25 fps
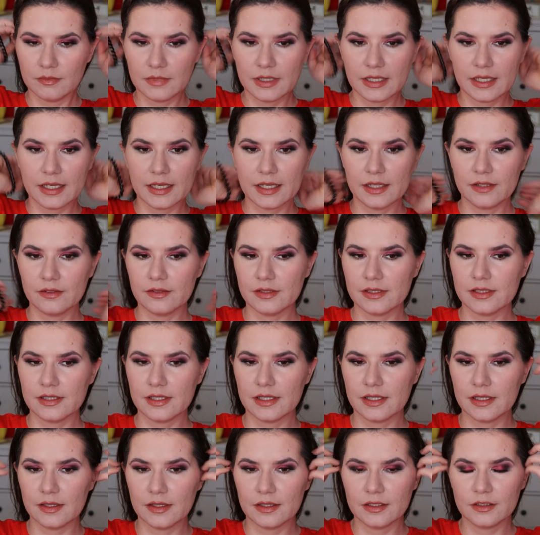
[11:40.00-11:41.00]
My hair is
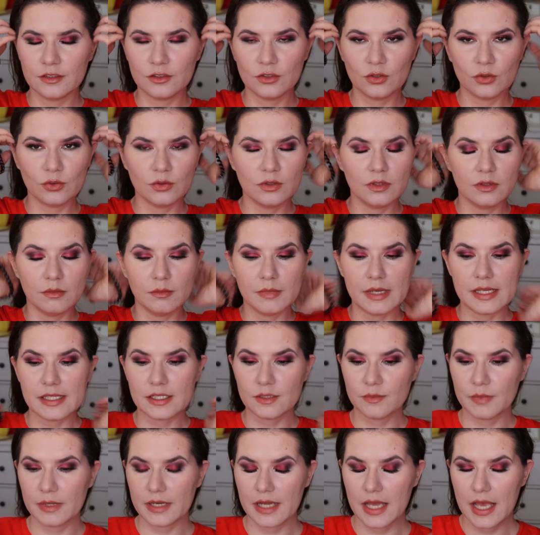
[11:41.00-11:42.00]
a total
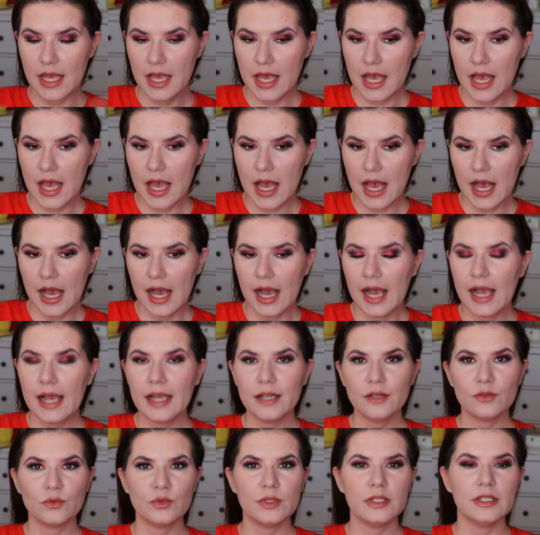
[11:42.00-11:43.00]
mess, but
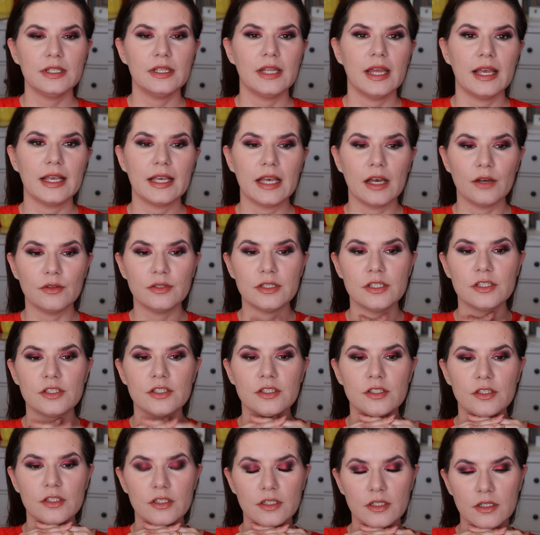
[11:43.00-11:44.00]
I really like how
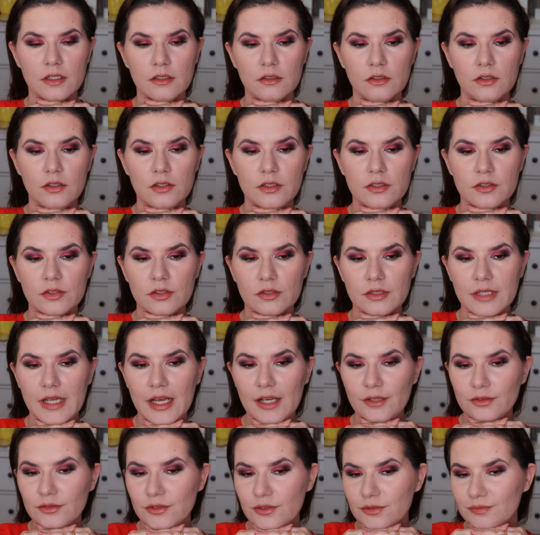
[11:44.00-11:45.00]
this look turned
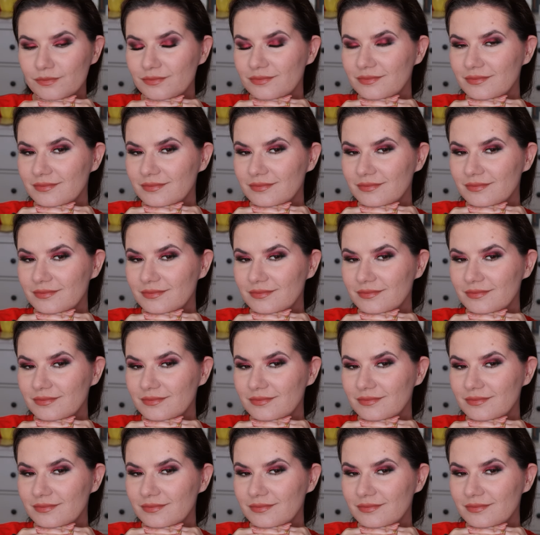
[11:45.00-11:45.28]
out.